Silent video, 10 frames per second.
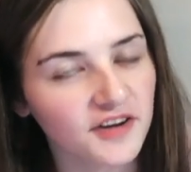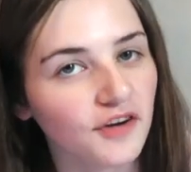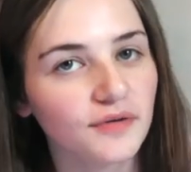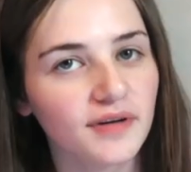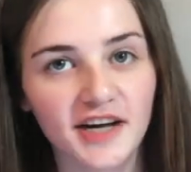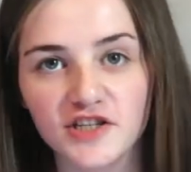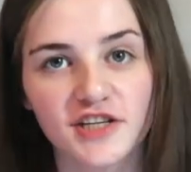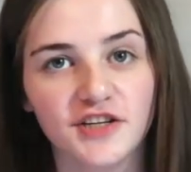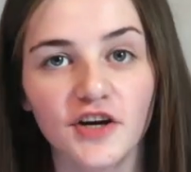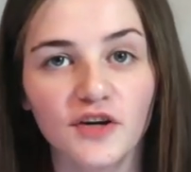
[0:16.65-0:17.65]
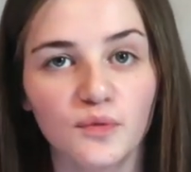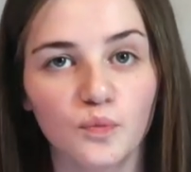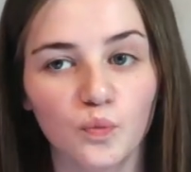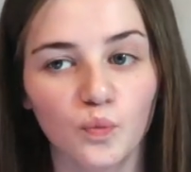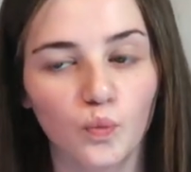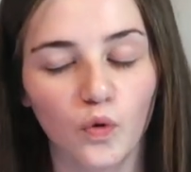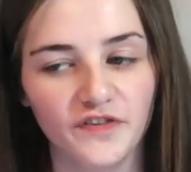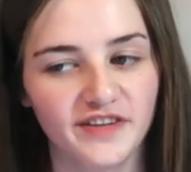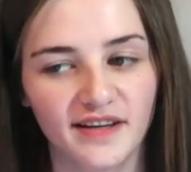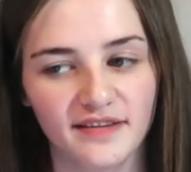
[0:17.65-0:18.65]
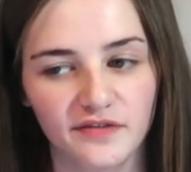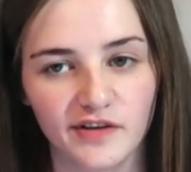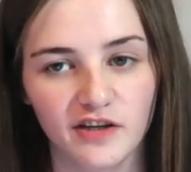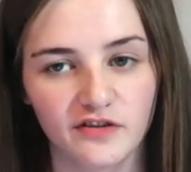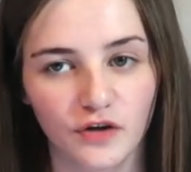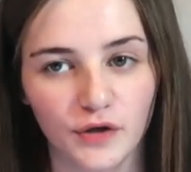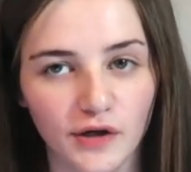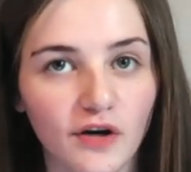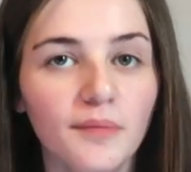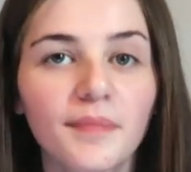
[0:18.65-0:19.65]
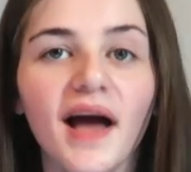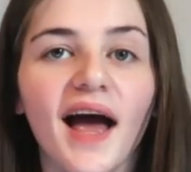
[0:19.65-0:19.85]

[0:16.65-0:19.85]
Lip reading: I don't actually know what day this video is going up,